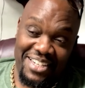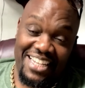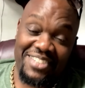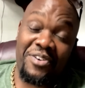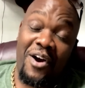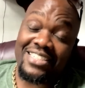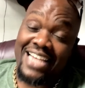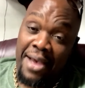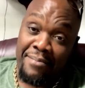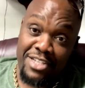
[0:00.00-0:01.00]
as far as
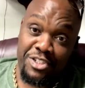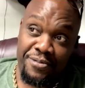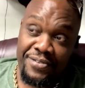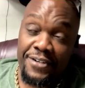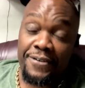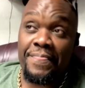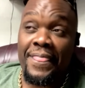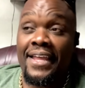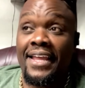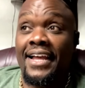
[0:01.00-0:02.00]
how it makes you feel,
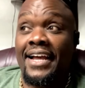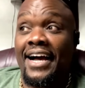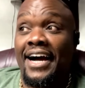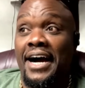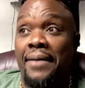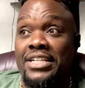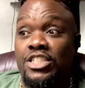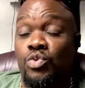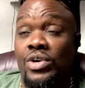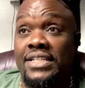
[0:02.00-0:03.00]
and
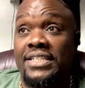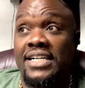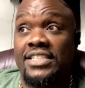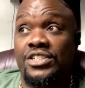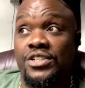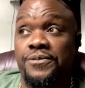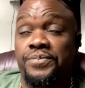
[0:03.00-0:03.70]
just what it does to you.